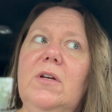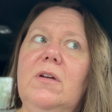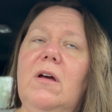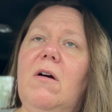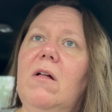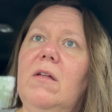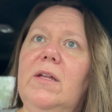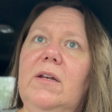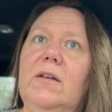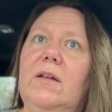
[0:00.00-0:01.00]
all
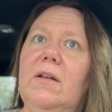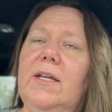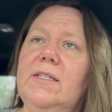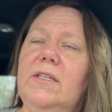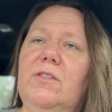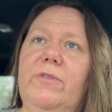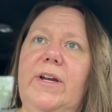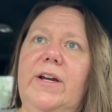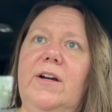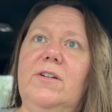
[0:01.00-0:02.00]
in less than 3
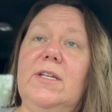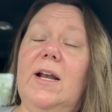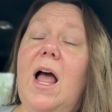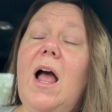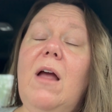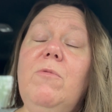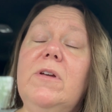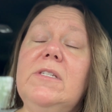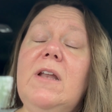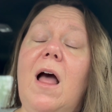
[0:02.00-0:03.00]
years. And I
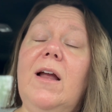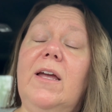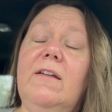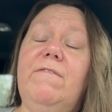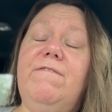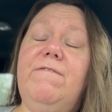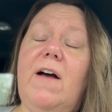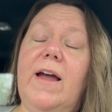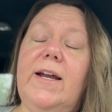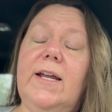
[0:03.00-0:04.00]
was not going to
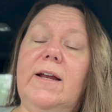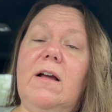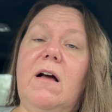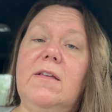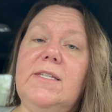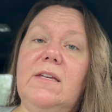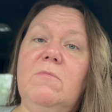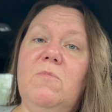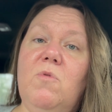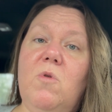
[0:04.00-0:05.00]
fight and cause
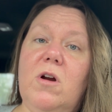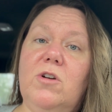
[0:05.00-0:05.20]
him more